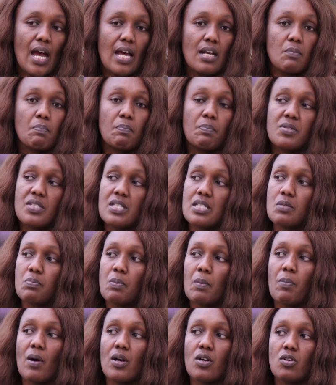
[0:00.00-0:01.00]
And since
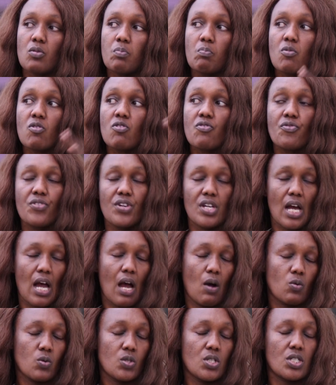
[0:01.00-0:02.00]
people are not moving
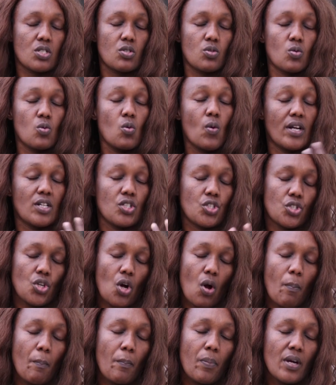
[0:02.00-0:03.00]
out to go and
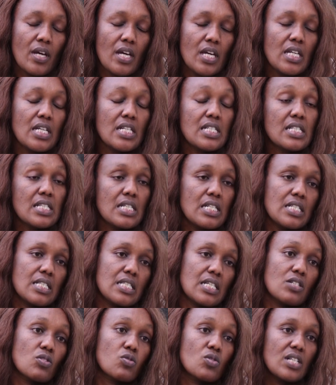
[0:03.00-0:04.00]
shop, it's
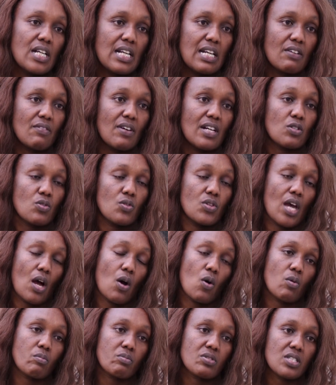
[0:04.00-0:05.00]
easier to deliver to their
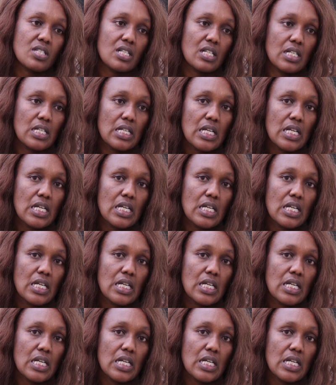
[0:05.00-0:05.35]
homestead.